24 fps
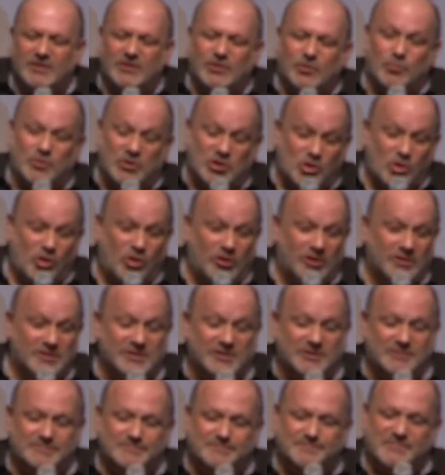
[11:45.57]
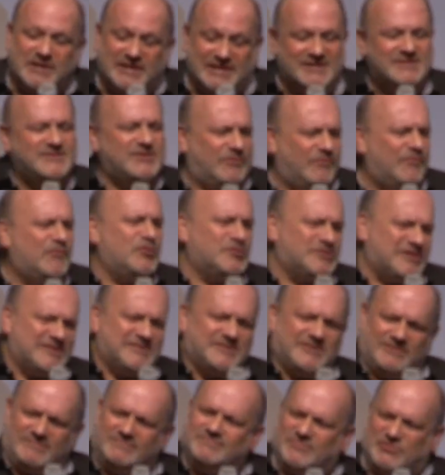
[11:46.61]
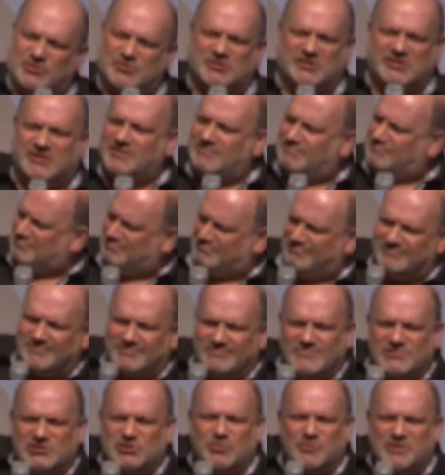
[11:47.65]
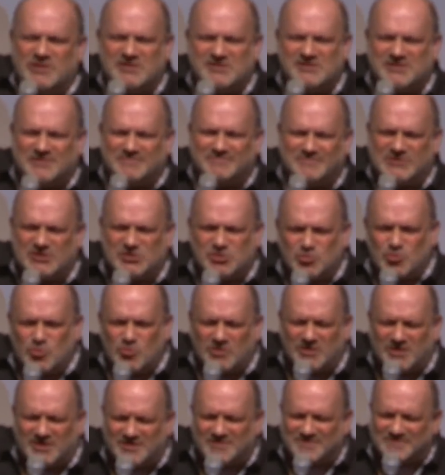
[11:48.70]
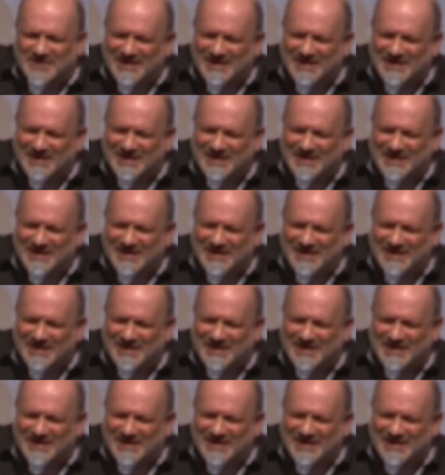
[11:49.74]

We called them, and of course I said, you see, so easy, just Google it.